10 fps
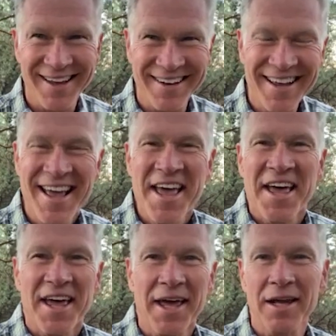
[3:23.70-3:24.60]
and,
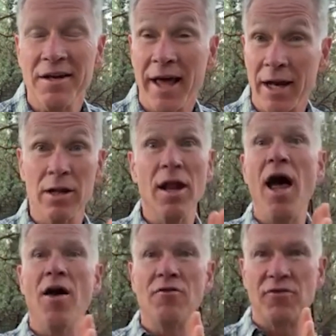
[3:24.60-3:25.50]
and, and
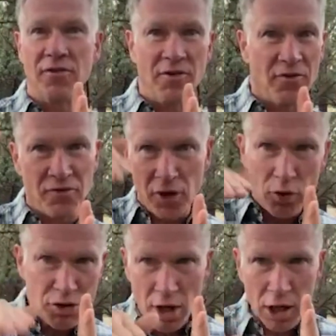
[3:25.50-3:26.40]
love
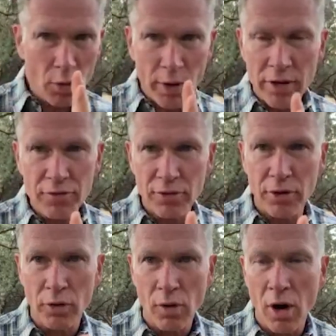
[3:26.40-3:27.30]
flows all the way
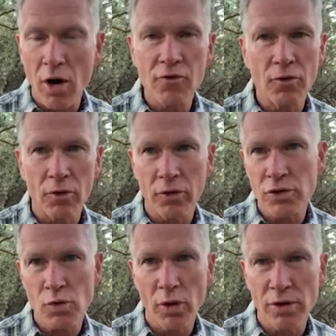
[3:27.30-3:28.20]
through all four of
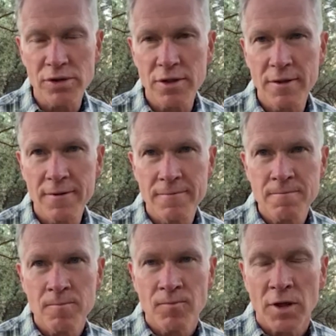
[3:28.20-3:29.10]
those words.
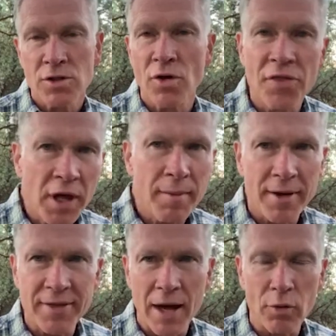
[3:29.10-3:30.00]
So think
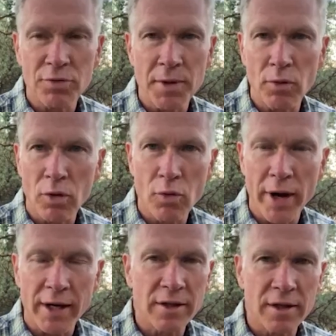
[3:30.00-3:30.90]
about that with me real
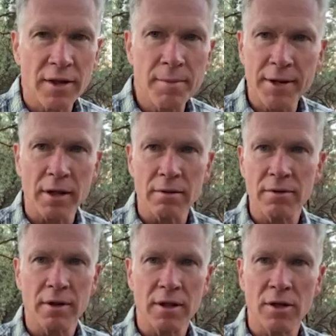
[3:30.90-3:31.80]
quick. You think about the,
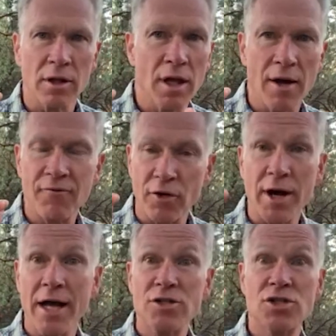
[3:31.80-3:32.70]
the you know, the, for
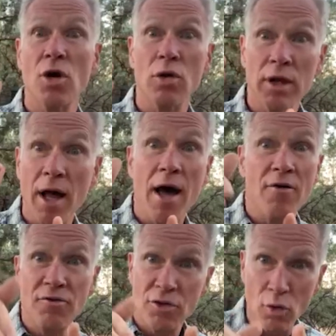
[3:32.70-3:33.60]
God so
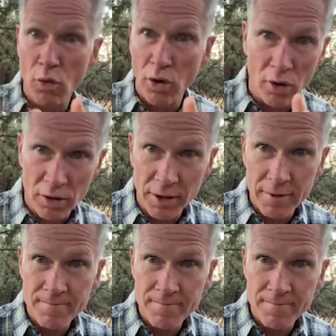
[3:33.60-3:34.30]
loved the world